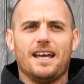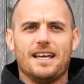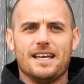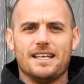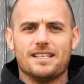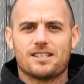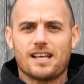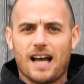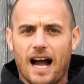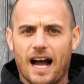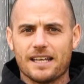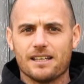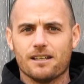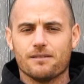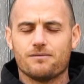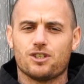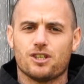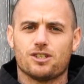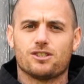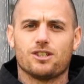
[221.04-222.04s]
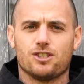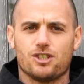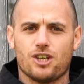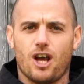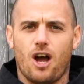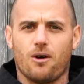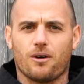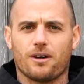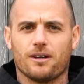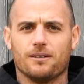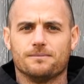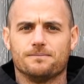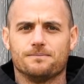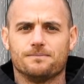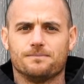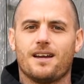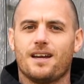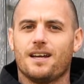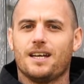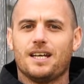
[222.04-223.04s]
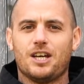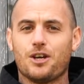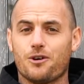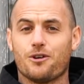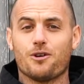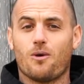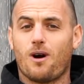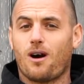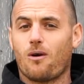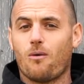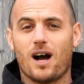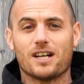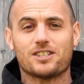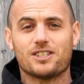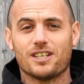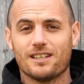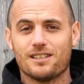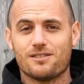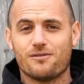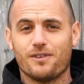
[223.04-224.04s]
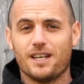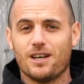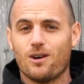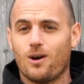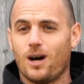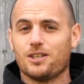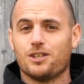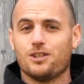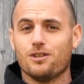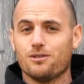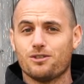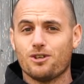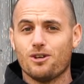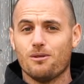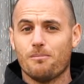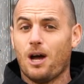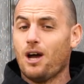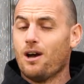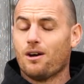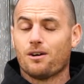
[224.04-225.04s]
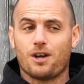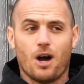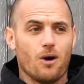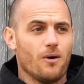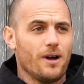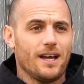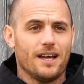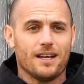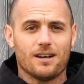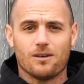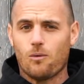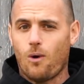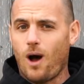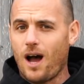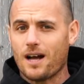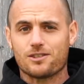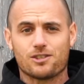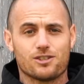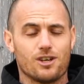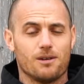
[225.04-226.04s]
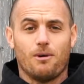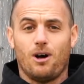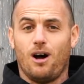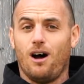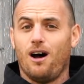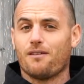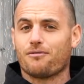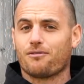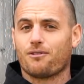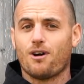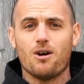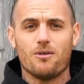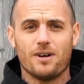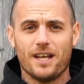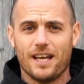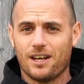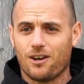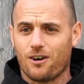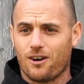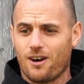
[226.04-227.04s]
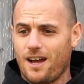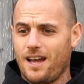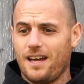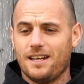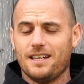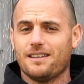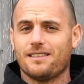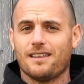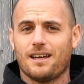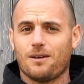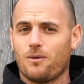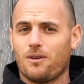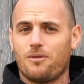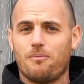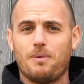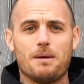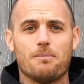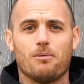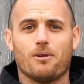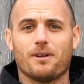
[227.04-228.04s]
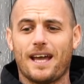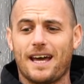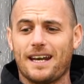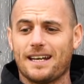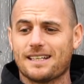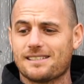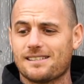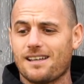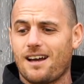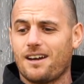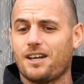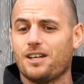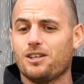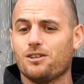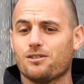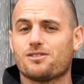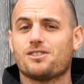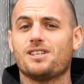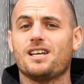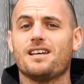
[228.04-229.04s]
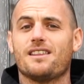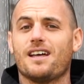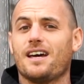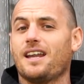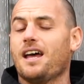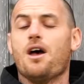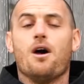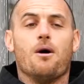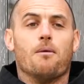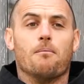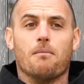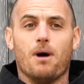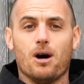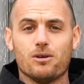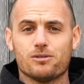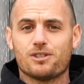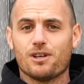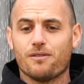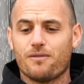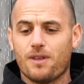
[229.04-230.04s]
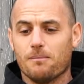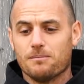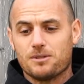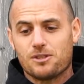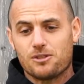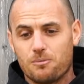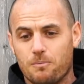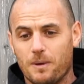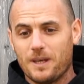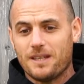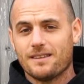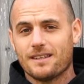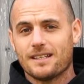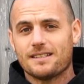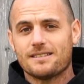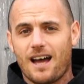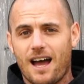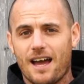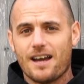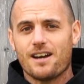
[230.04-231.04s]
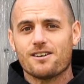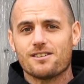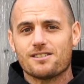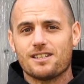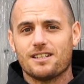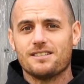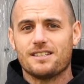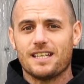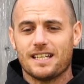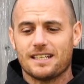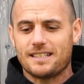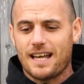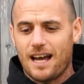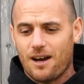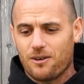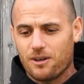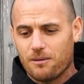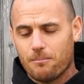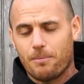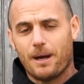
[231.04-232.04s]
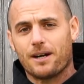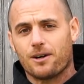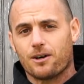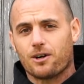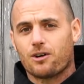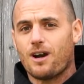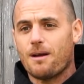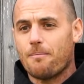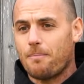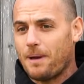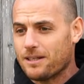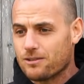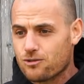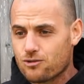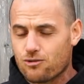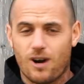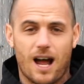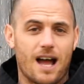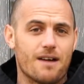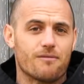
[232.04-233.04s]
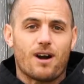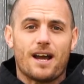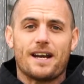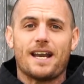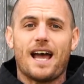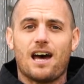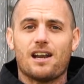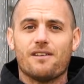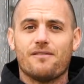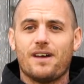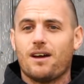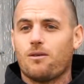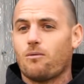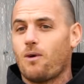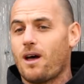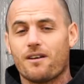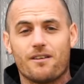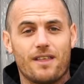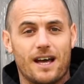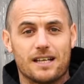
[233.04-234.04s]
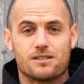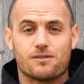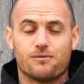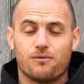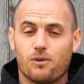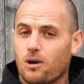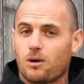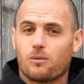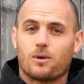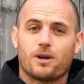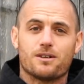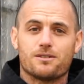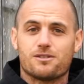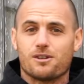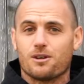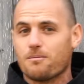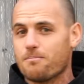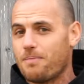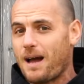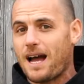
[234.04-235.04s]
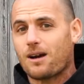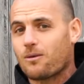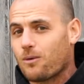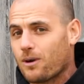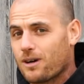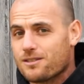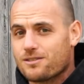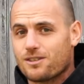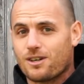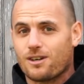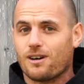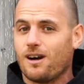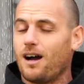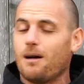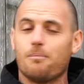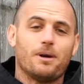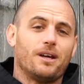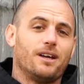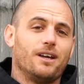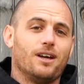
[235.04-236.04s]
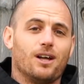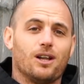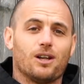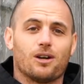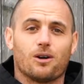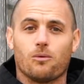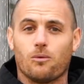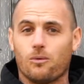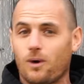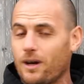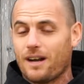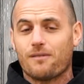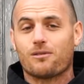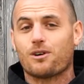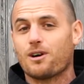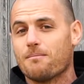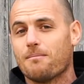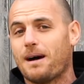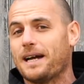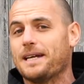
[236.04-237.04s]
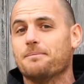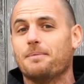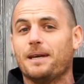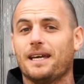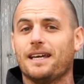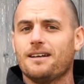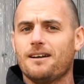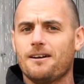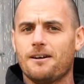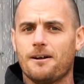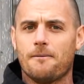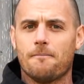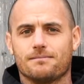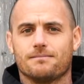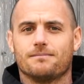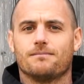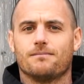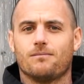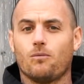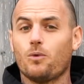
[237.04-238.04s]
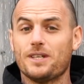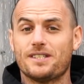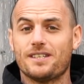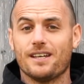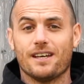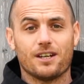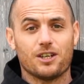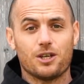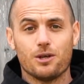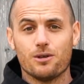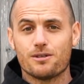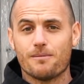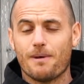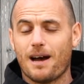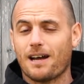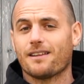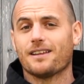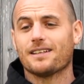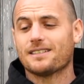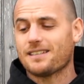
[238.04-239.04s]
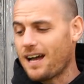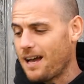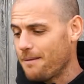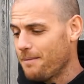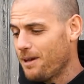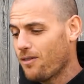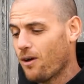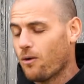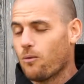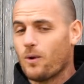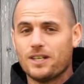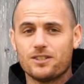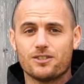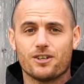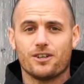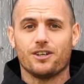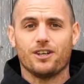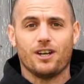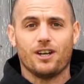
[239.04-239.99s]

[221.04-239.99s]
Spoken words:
is kind of just a joke. Here you are watching this video on YouTube, go ahead and watch some off-roading or anything with people getting stuck, and you'll see that most of them spin the tires and dig down to better grip and drive right out of it, whether that's forwards or backwards or up a hill or whatever it might be. We see it a huge amount of the time in the winter.